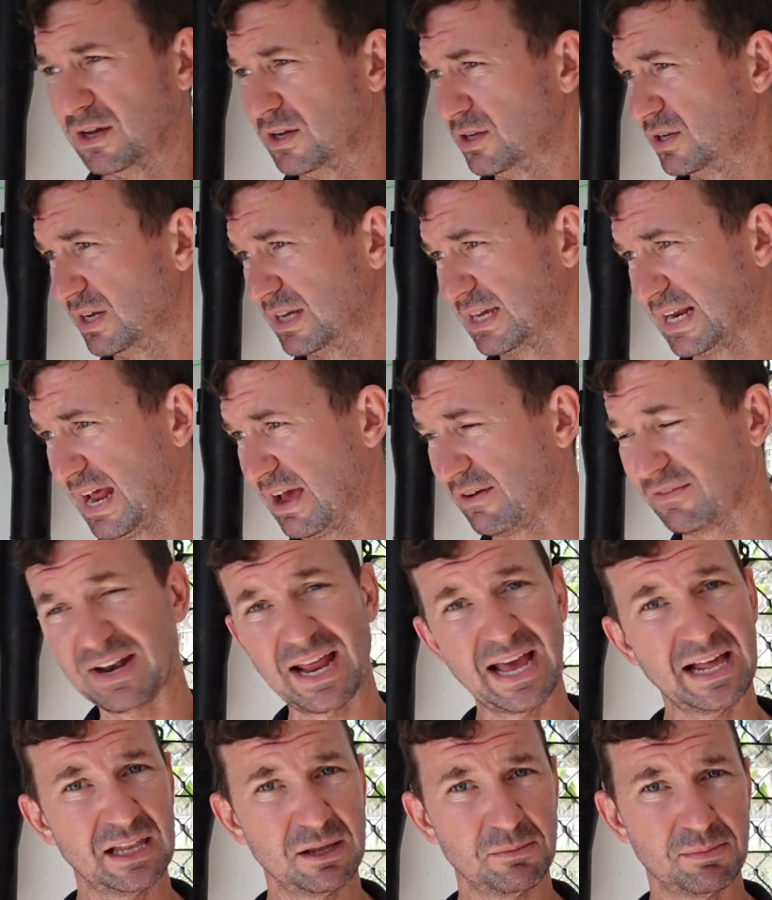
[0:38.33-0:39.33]
You could have an
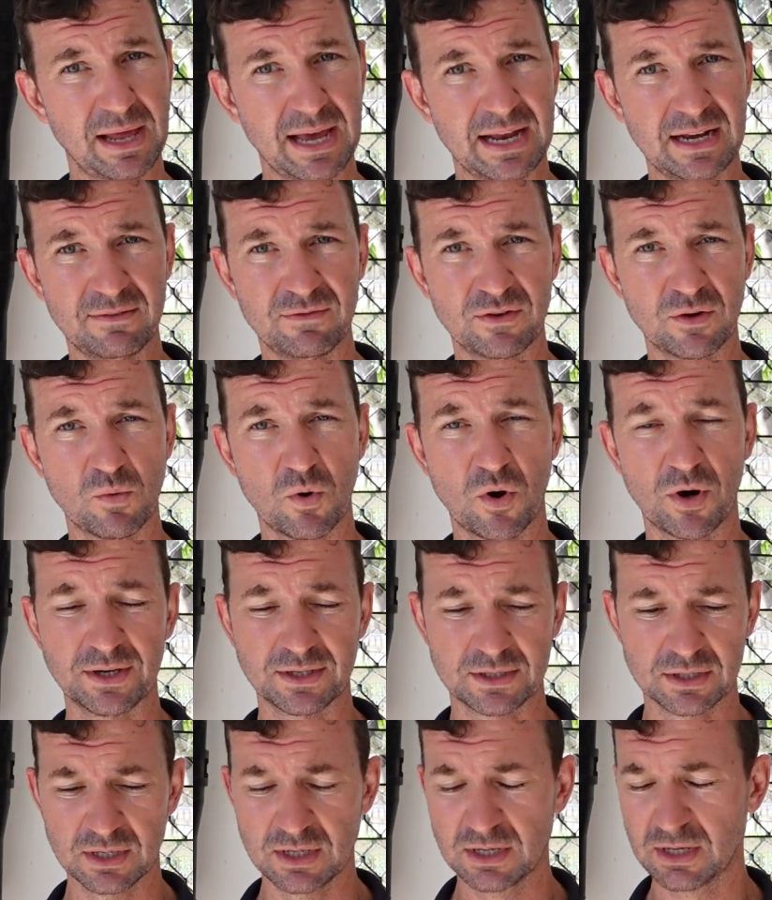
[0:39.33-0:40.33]
alley blade if you
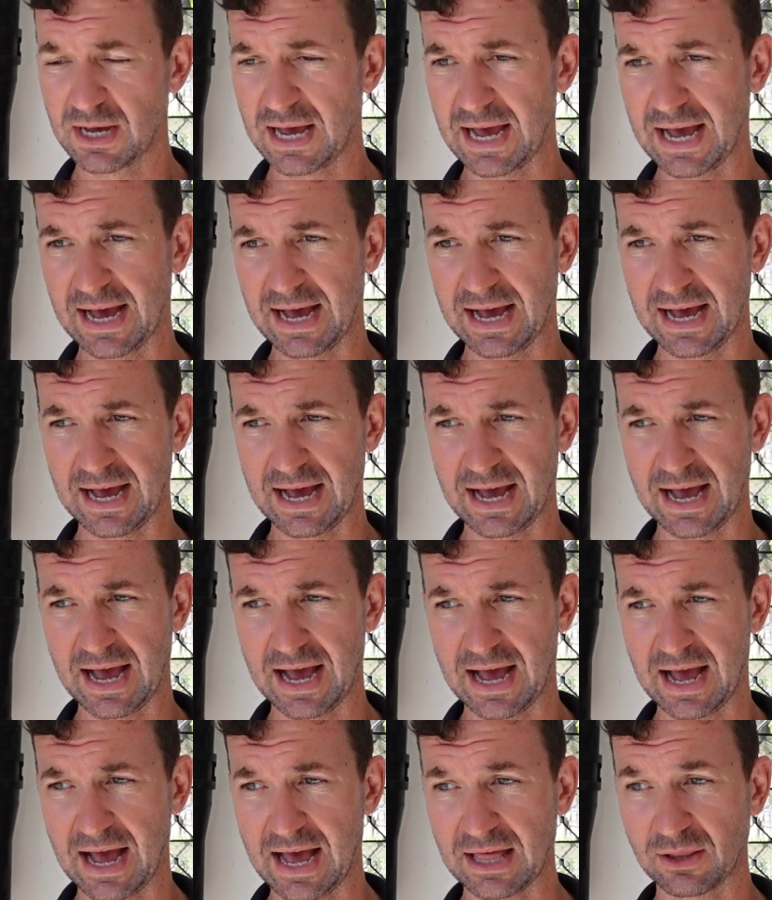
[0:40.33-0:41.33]
want.
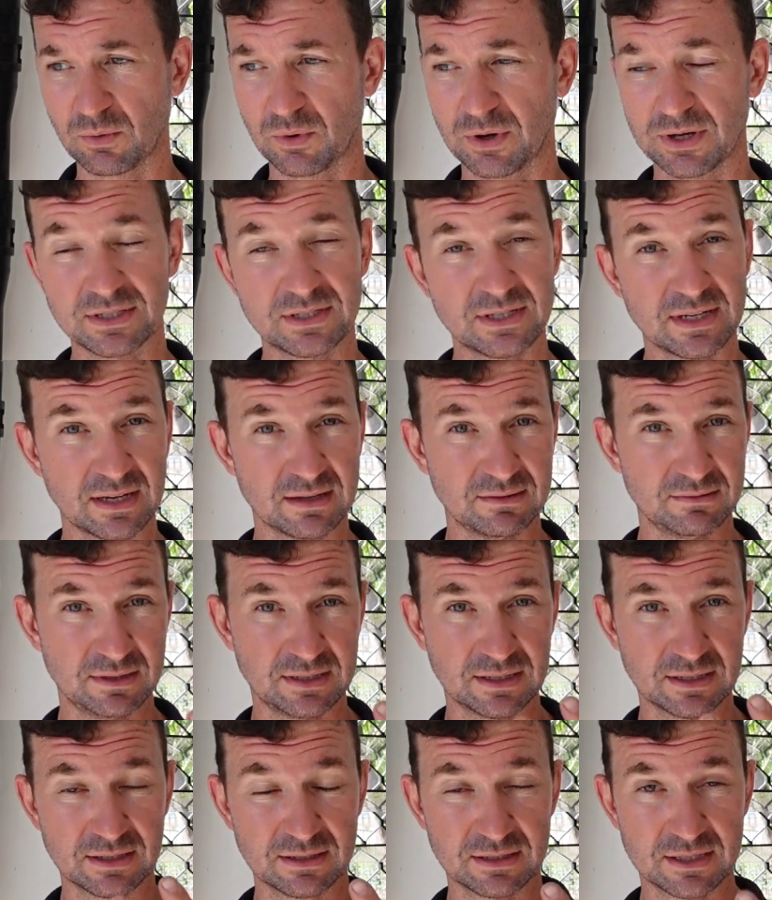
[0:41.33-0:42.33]
Otherwise
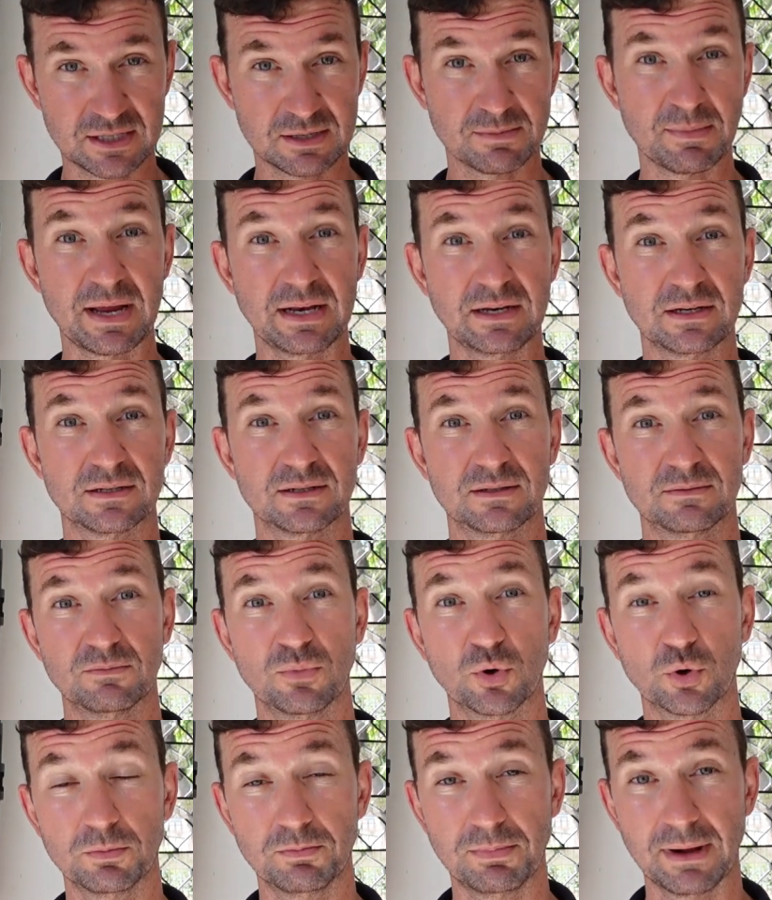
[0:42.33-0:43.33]
your cement
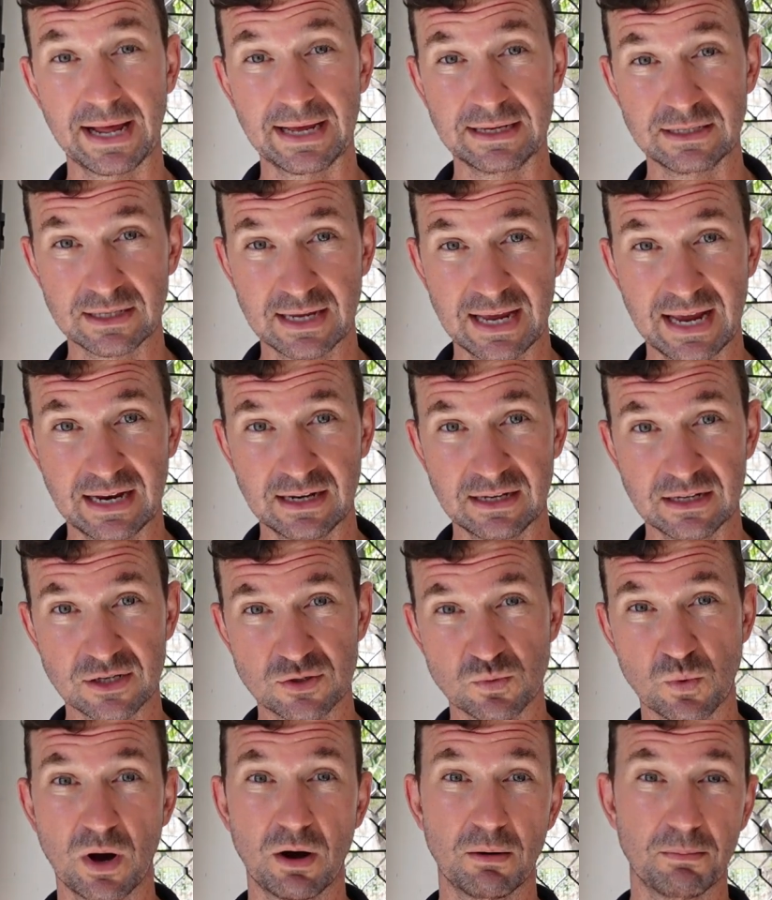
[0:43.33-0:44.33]
board blades are handy as
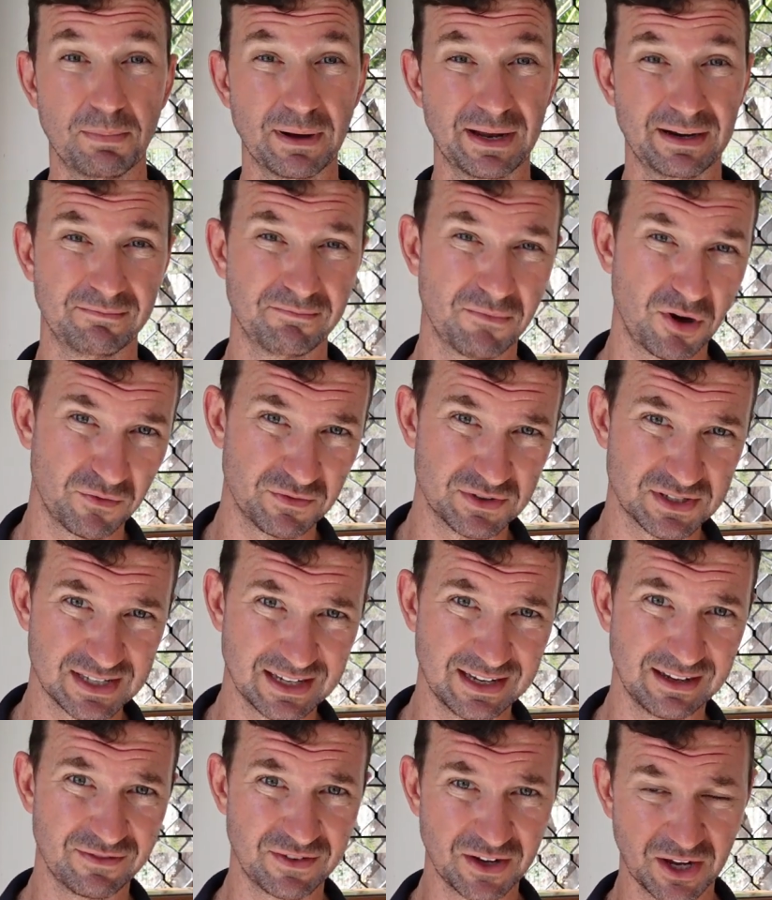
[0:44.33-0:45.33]
well. But
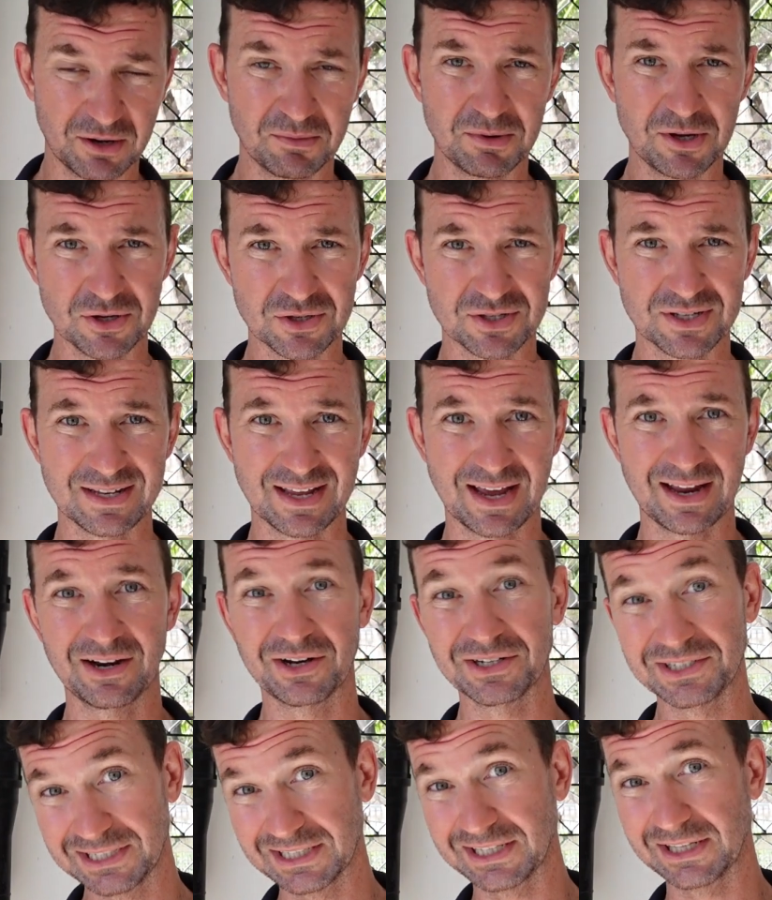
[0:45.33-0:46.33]
obviously if you're going to be using that,
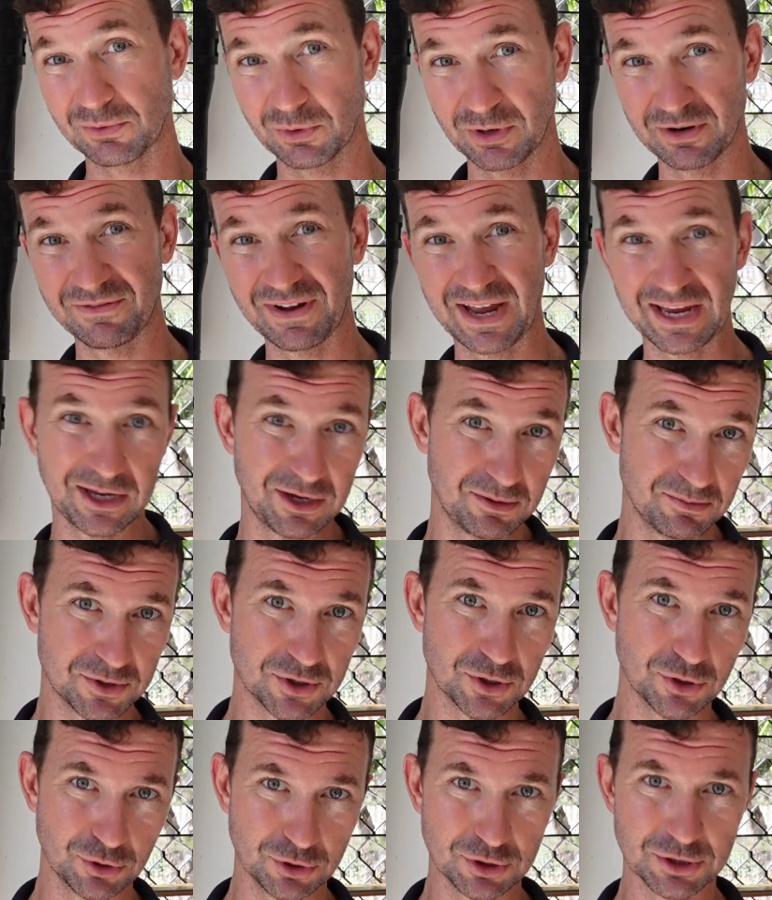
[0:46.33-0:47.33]
ideally you want to vacuum
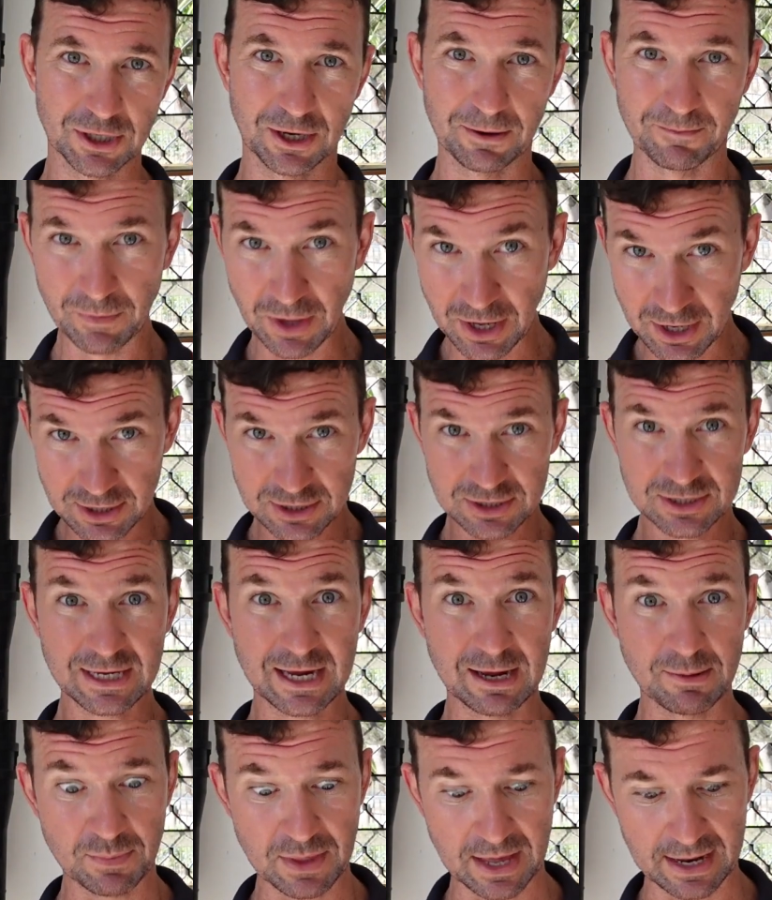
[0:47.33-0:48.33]
too, so just
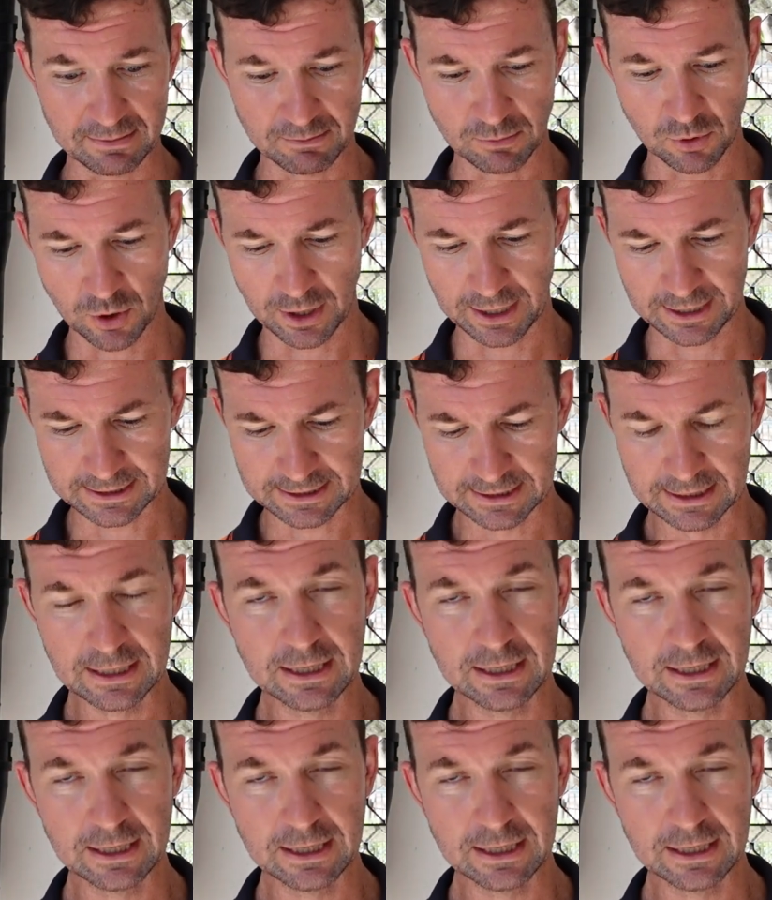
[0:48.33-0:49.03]
keep that in mind.